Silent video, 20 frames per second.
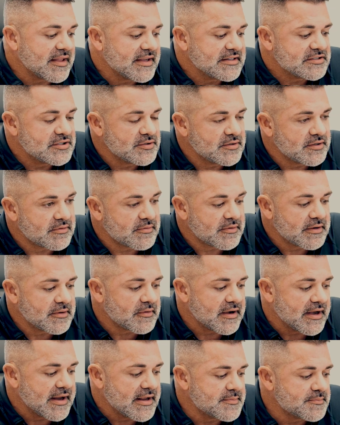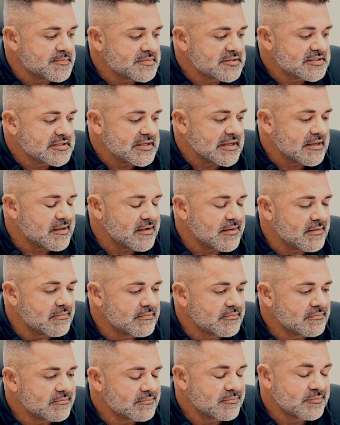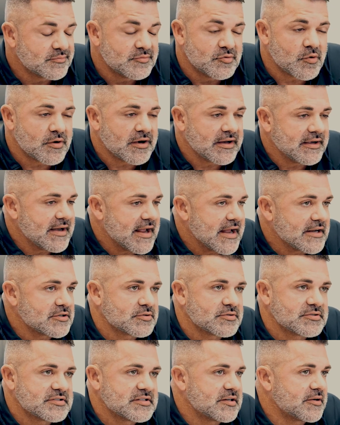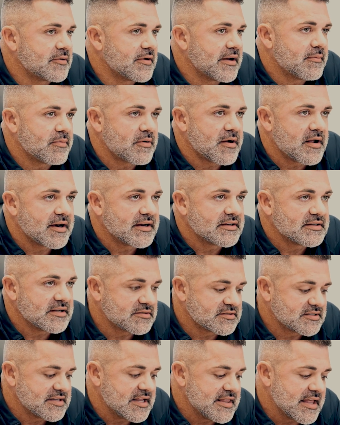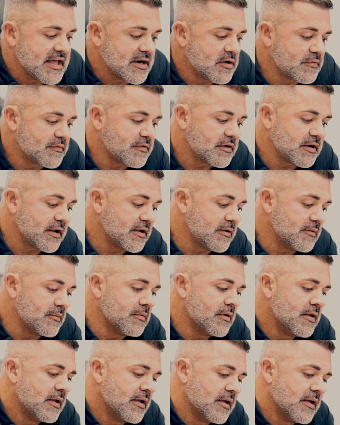like 2 to 3 grams. Nordic Naturals is a great product. I'll send that over to you.